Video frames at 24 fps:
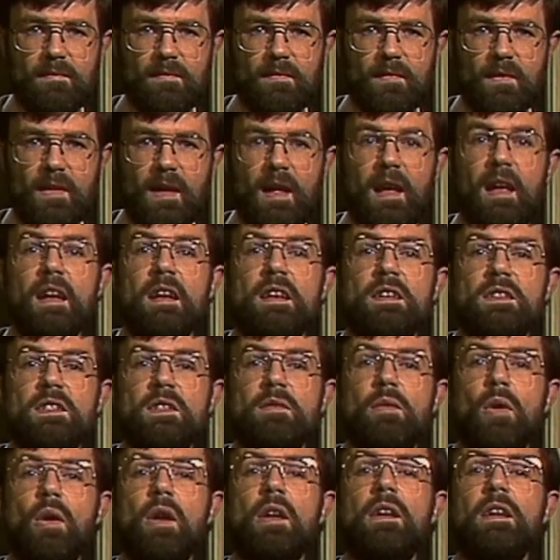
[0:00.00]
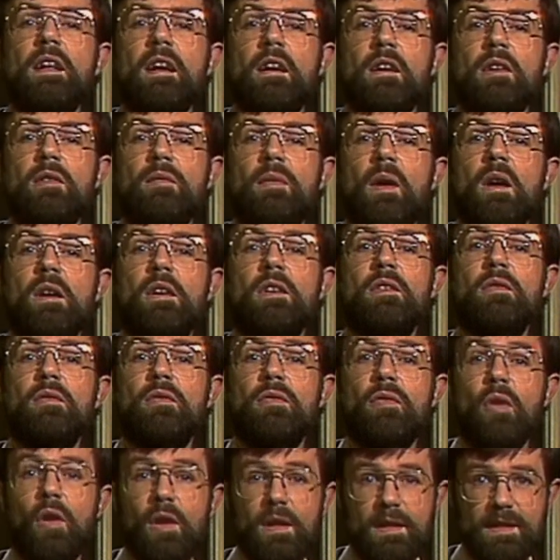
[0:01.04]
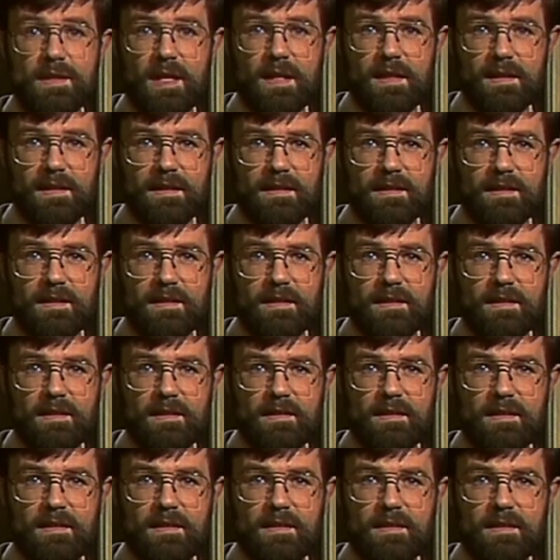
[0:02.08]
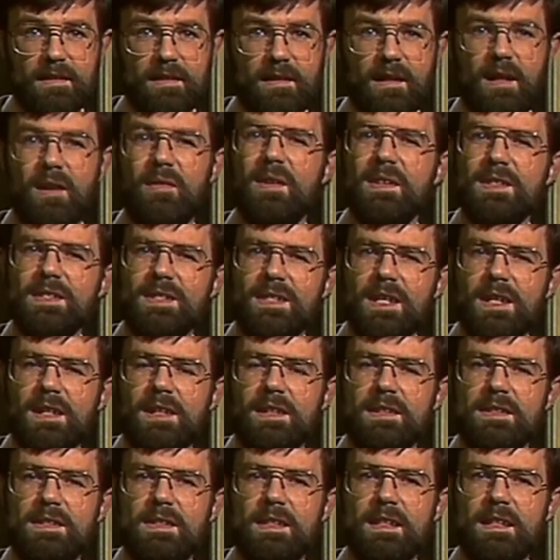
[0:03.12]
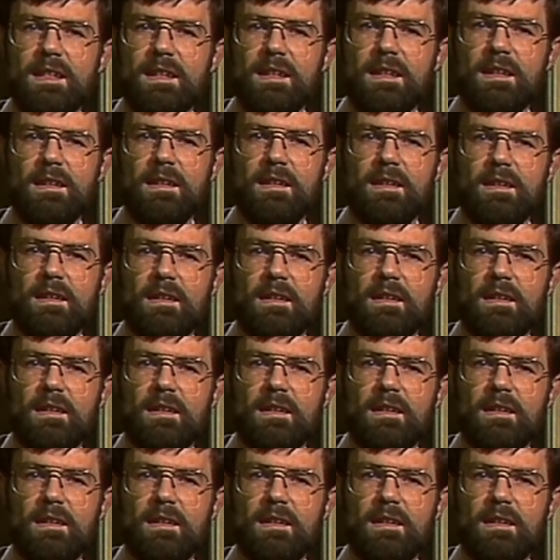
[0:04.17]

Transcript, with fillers: Thanks, Gray. Here, what did the cuck say to the bull?